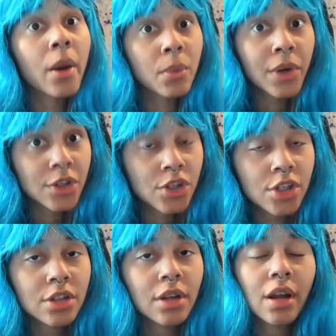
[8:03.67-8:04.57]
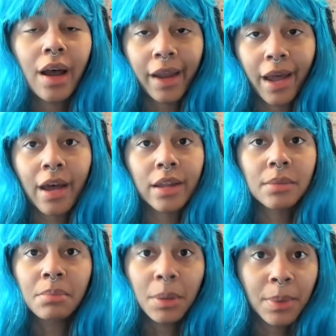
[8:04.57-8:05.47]
wish I had
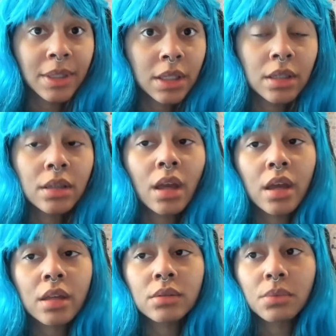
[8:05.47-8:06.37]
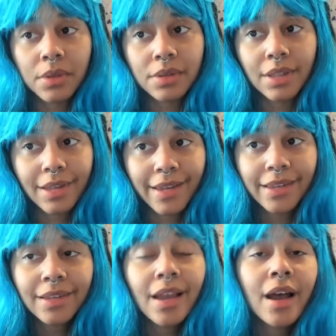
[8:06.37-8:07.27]
BPD, and once
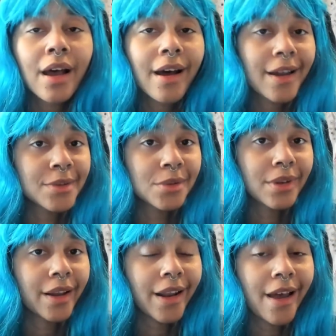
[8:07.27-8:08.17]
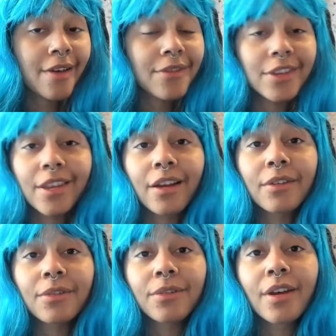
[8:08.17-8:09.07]
again, I do not have
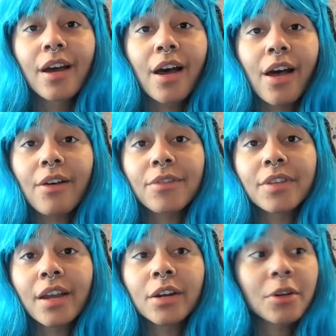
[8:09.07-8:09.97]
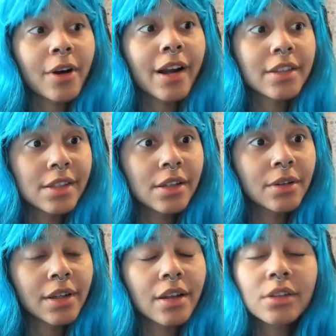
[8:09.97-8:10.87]
enough of the
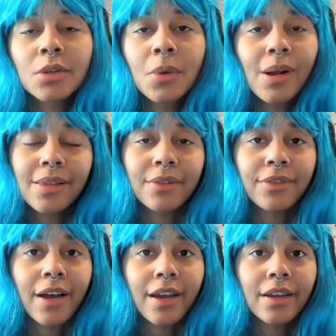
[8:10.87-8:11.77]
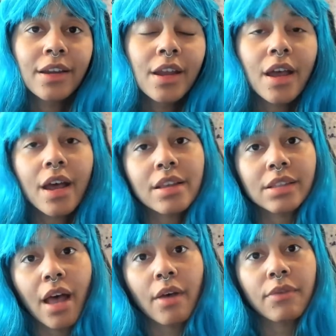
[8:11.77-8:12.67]
criteria to qualify as
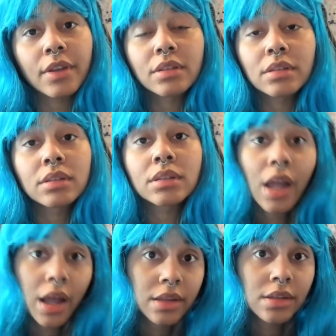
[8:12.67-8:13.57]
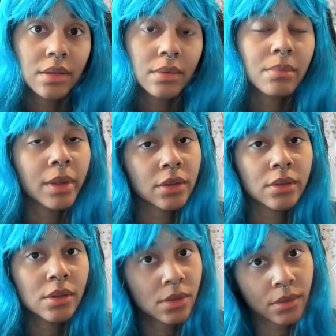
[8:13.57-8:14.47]
having that mental
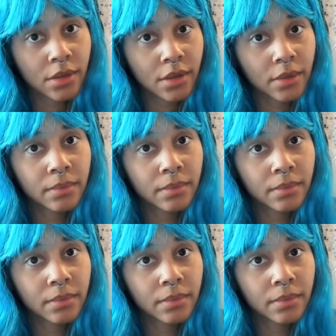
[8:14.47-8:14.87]
disorder.